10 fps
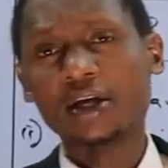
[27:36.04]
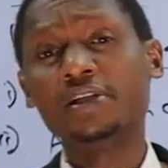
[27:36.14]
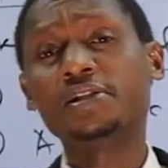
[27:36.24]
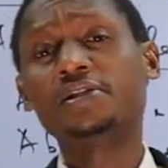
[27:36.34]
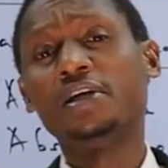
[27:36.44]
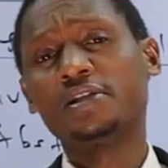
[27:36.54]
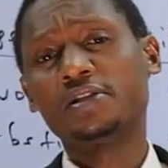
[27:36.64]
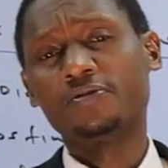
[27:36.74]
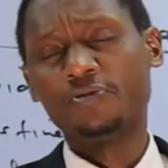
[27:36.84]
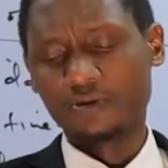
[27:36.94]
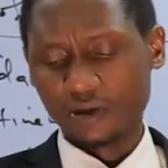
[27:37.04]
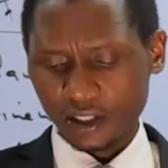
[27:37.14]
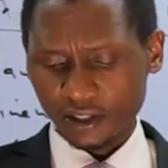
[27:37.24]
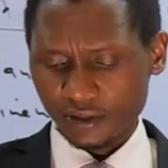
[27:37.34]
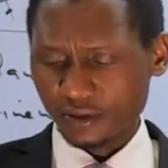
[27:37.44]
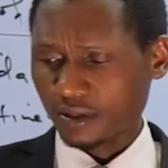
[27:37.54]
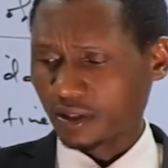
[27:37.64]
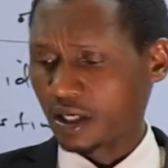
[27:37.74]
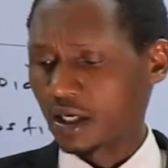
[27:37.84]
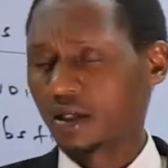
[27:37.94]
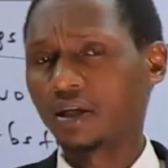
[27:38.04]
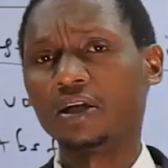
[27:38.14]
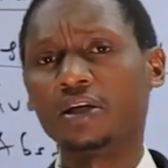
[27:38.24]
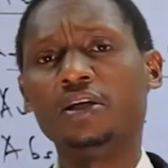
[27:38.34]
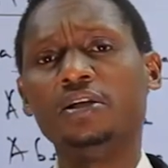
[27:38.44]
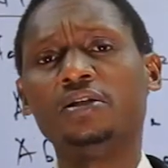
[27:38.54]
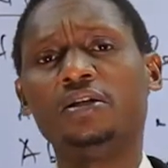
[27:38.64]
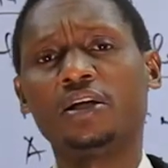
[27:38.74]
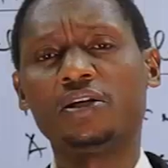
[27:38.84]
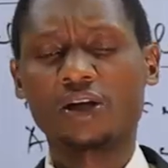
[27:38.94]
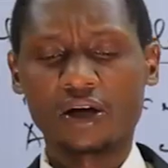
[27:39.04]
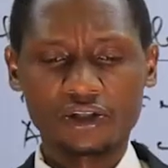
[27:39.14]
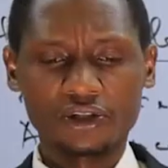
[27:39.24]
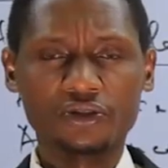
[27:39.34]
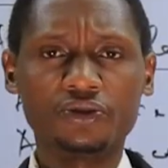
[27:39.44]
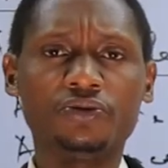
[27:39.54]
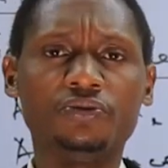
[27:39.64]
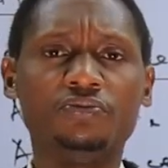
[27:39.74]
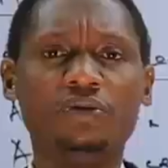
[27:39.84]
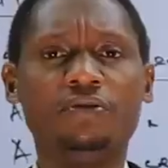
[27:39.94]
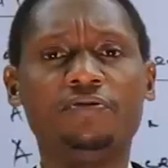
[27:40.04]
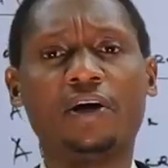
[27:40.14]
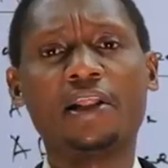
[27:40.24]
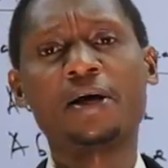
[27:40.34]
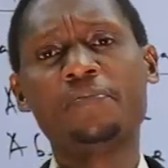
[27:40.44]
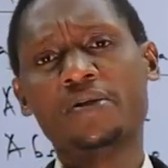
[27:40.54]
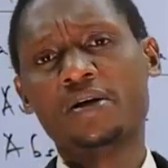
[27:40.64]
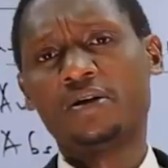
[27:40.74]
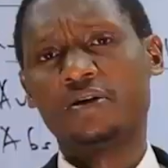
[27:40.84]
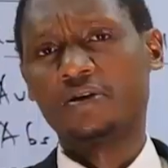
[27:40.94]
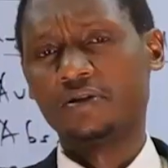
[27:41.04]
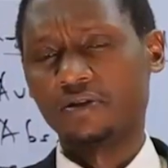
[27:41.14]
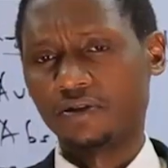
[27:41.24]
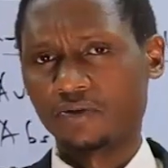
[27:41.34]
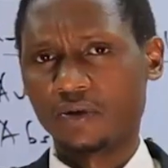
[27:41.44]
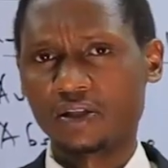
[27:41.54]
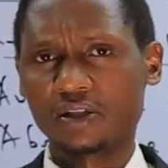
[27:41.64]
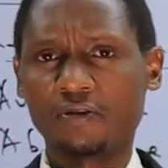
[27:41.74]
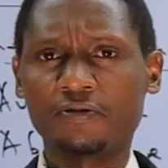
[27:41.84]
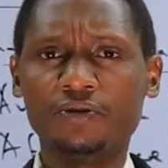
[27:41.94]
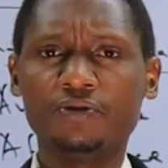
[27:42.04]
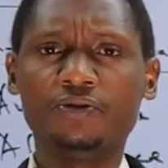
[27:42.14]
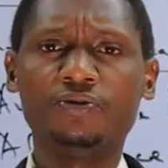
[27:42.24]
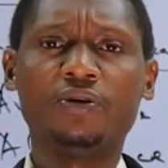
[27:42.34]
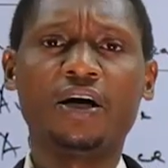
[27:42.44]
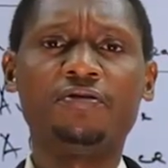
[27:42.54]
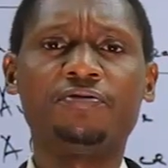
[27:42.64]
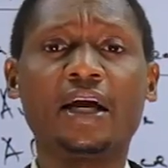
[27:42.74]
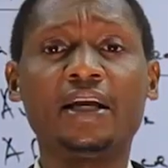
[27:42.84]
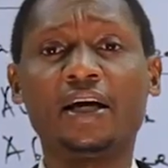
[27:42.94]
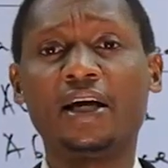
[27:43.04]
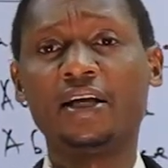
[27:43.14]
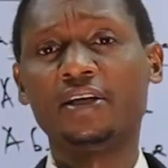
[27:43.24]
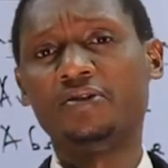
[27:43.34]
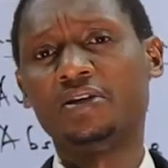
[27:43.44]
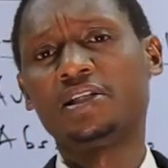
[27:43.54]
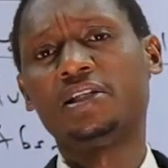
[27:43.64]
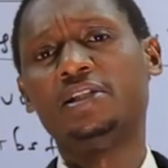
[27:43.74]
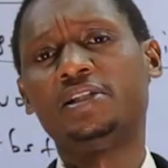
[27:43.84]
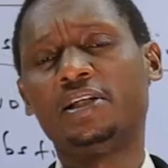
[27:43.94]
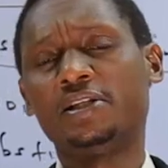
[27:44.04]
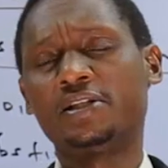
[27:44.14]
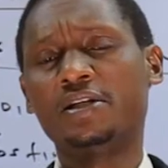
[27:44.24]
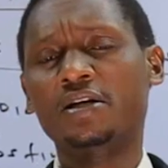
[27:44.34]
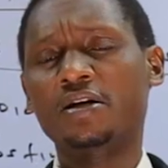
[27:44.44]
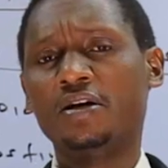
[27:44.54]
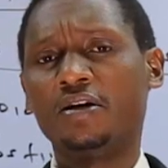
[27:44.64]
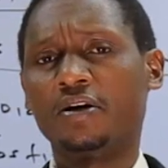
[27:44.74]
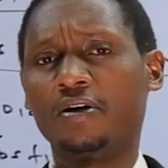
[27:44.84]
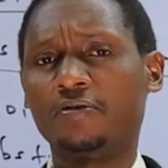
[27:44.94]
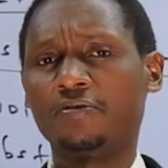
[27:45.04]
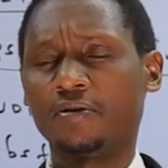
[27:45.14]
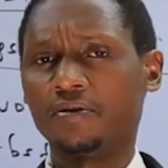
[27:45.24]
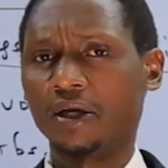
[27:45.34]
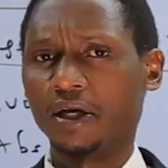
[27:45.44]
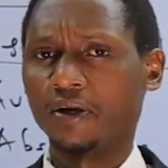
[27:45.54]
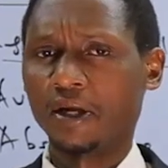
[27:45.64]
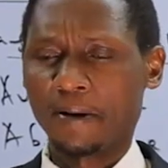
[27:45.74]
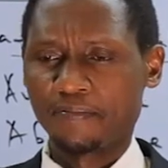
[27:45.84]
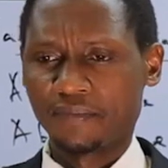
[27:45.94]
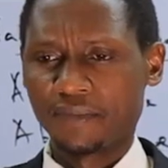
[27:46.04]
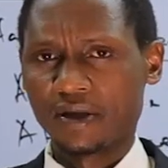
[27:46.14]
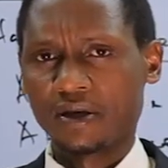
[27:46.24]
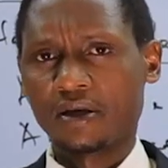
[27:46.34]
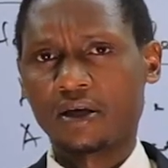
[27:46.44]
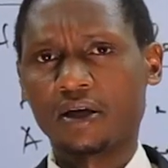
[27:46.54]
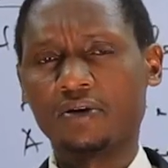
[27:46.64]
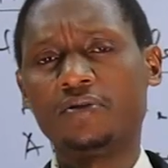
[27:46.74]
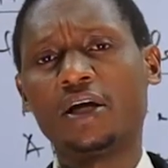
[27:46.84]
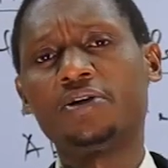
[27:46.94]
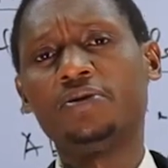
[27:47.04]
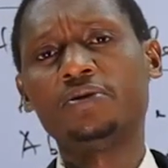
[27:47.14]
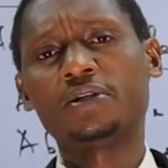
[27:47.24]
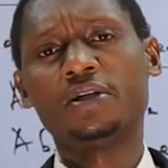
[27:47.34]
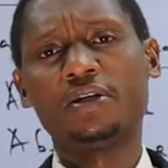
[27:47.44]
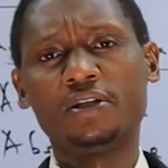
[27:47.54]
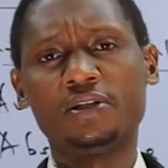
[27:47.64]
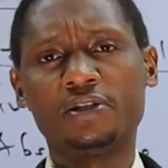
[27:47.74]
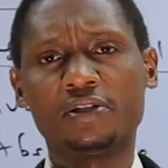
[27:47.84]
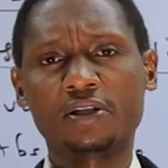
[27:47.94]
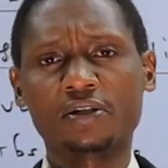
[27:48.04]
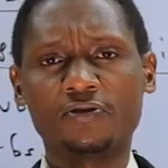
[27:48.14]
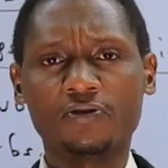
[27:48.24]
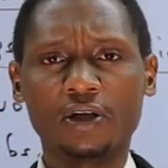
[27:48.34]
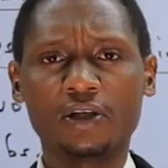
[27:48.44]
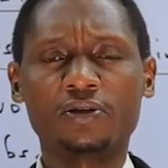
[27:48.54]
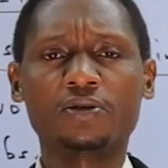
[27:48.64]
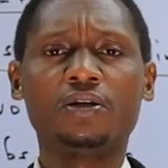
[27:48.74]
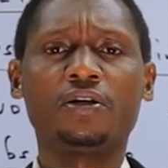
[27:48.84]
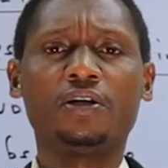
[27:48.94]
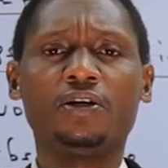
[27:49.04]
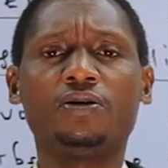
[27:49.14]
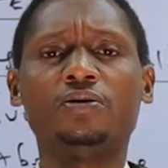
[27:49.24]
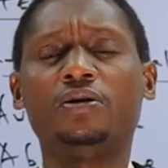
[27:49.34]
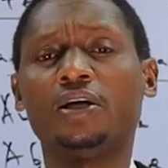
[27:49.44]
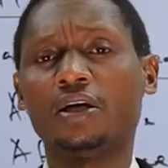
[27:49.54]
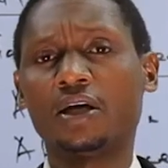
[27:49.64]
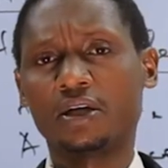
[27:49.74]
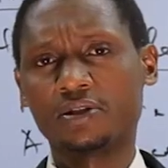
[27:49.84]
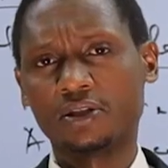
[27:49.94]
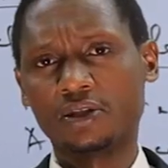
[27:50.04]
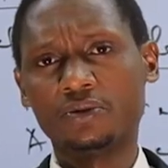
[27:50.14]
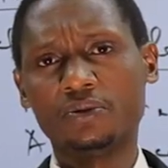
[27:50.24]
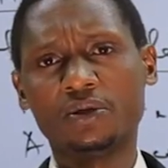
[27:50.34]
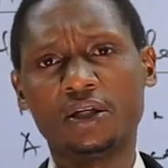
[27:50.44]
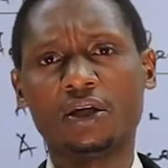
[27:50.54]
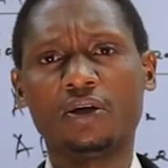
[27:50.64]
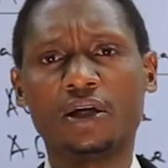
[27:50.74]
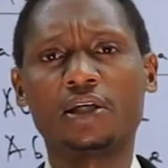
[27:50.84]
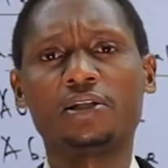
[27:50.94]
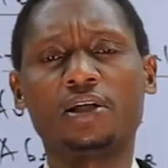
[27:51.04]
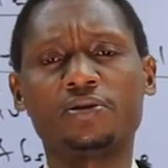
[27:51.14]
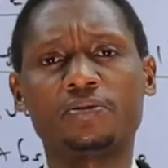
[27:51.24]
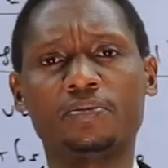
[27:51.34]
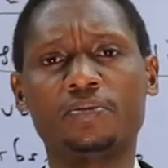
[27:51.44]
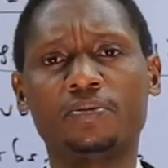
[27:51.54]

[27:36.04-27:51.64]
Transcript: This does it for a lesson. I again encourage you to read further on this one, sir, for you to find and greater details of the area. And on that note, this is it for a lesson. Thank you, and I'll see you in our next lesson.